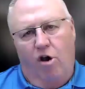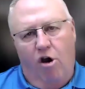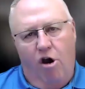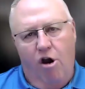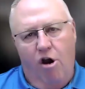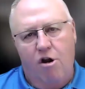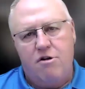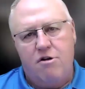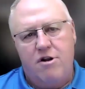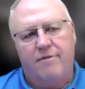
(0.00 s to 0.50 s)
the
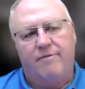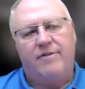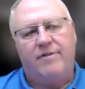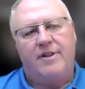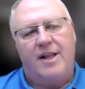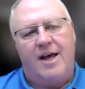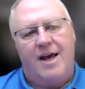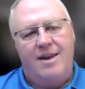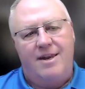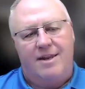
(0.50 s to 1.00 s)
heart of
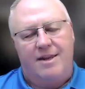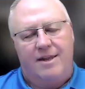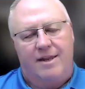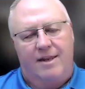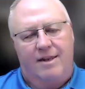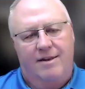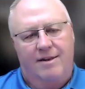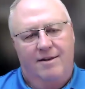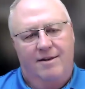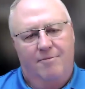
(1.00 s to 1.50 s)

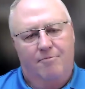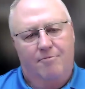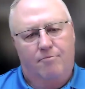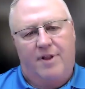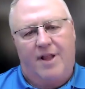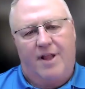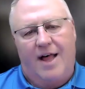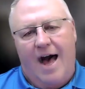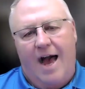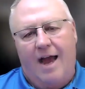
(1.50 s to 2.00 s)
London,
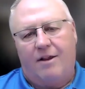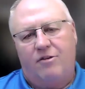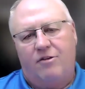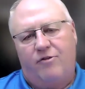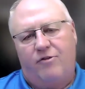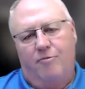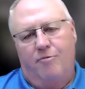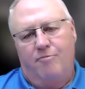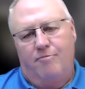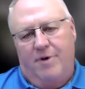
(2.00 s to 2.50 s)
blocks
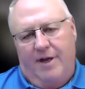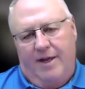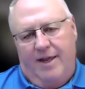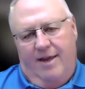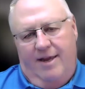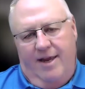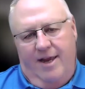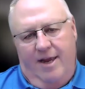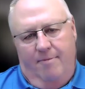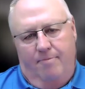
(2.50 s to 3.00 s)
from
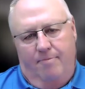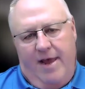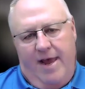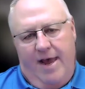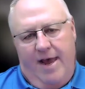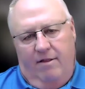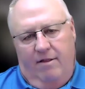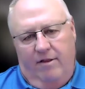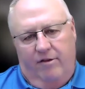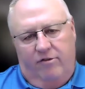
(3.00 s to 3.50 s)
Buckingham
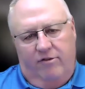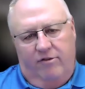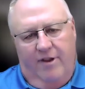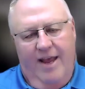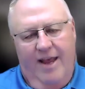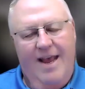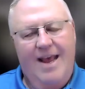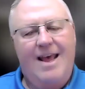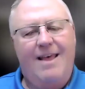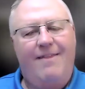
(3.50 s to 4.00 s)

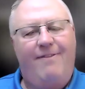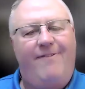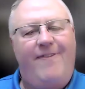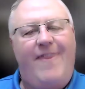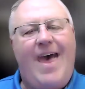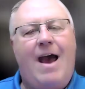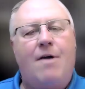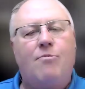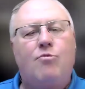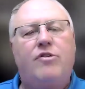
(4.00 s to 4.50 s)
Palace.
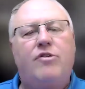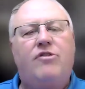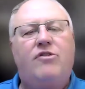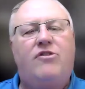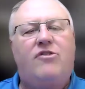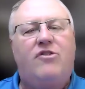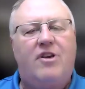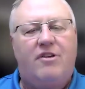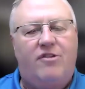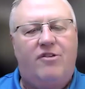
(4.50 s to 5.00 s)
That was
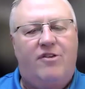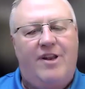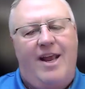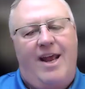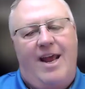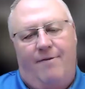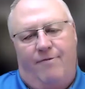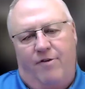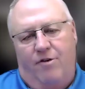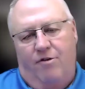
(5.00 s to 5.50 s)

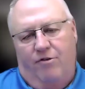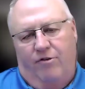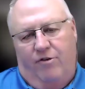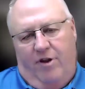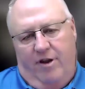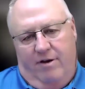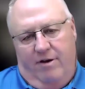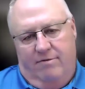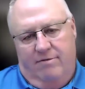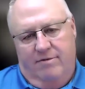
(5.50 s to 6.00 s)
6.5 years
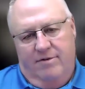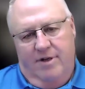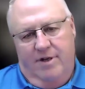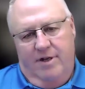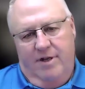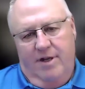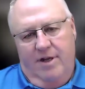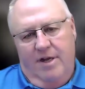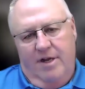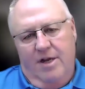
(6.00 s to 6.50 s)
ago.
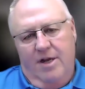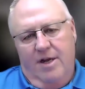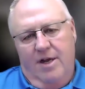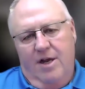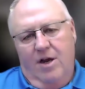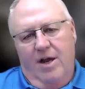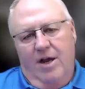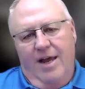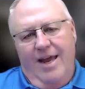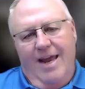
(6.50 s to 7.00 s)

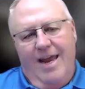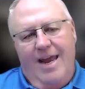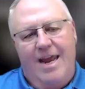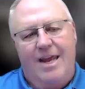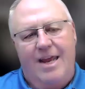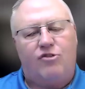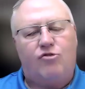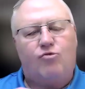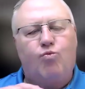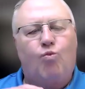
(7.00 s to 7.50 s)

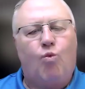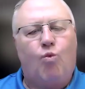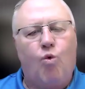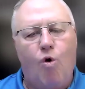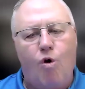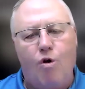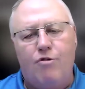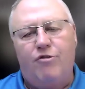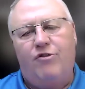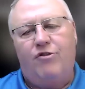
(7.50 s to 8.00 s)
It's
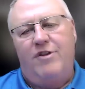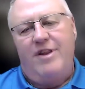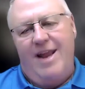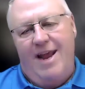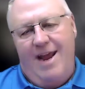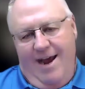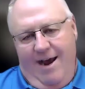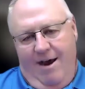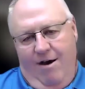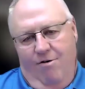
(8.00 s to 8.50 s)
worse
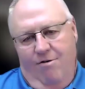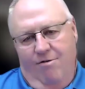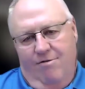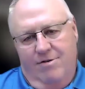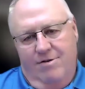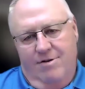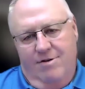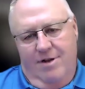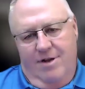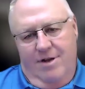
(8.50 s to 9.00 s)
now.
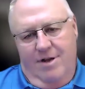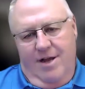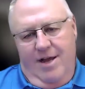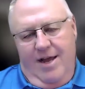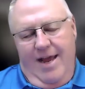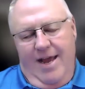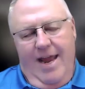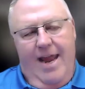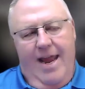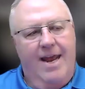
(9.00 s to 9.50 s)

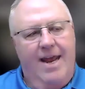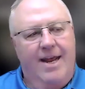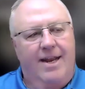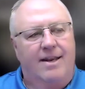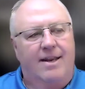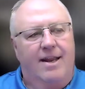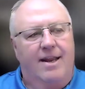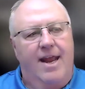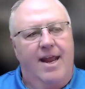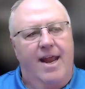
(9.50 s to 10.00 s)

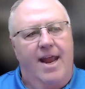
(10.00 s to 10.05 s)
And